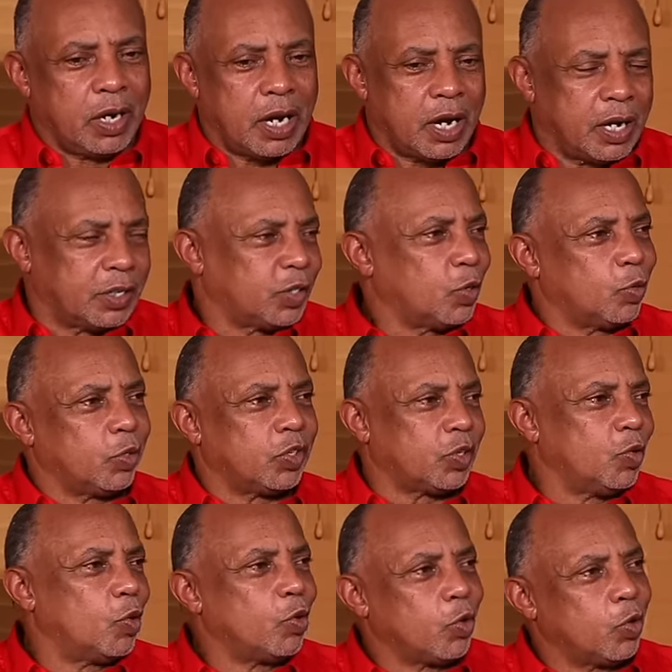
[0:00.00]
the other sounds
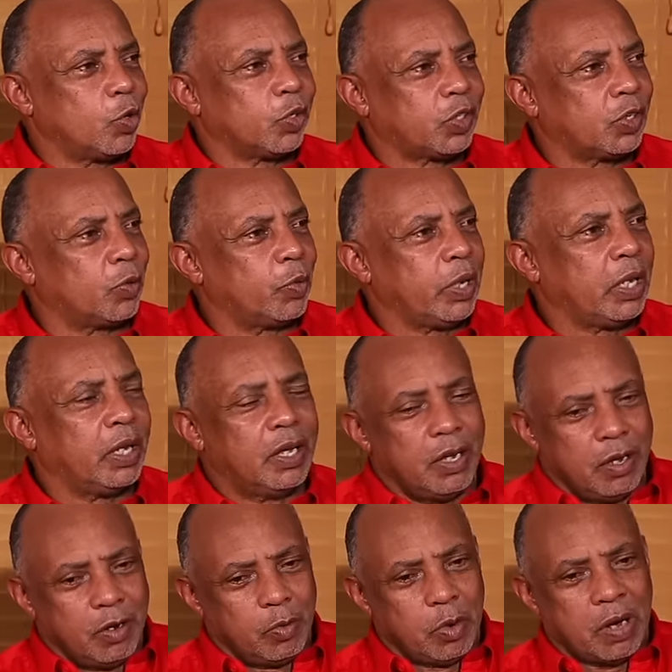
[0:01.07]
don't do. So
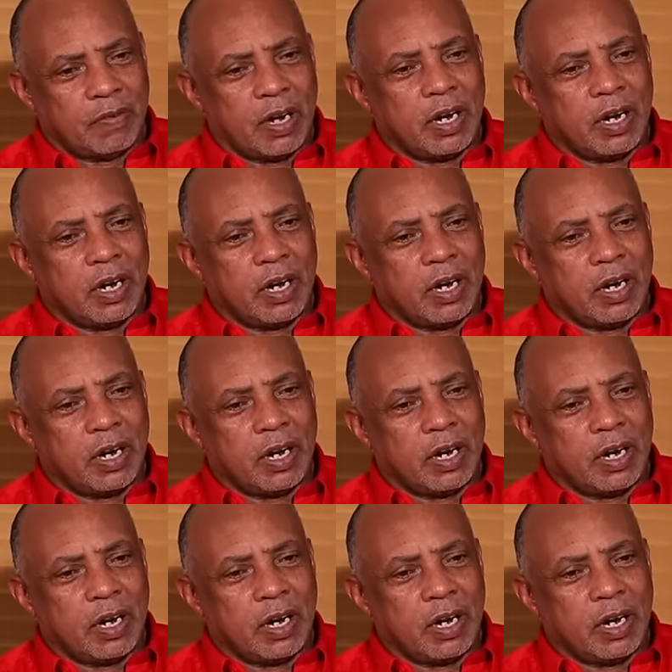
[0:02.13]
we have